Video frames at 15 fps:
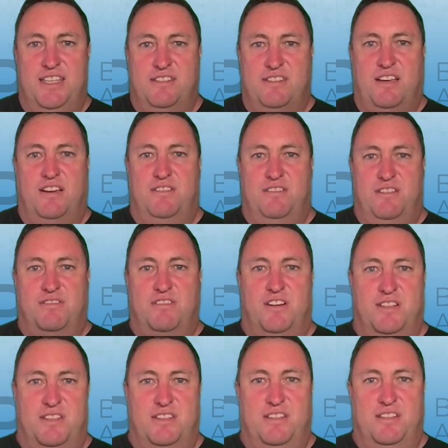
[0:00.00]
So you've
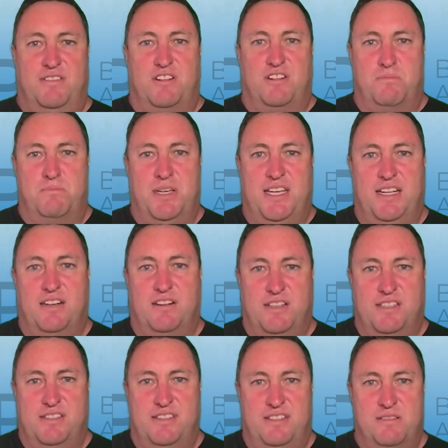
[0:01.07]
got a big
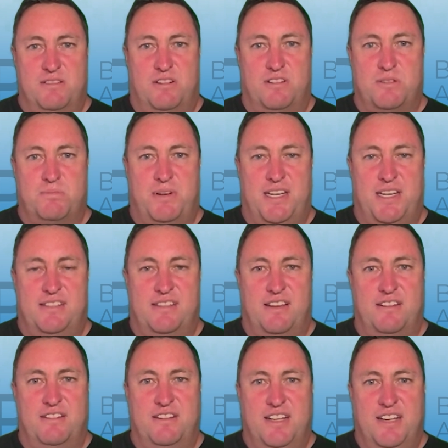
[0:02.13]
increase in your cost base.
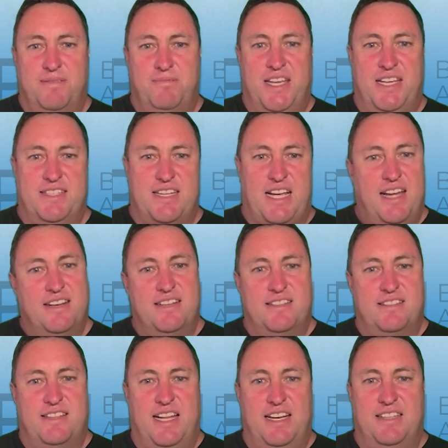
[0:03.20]
So it's
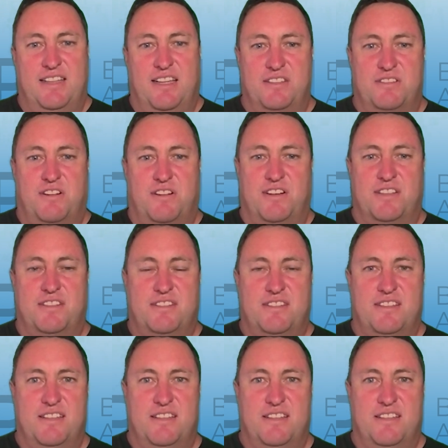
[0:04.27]
understanding those costs.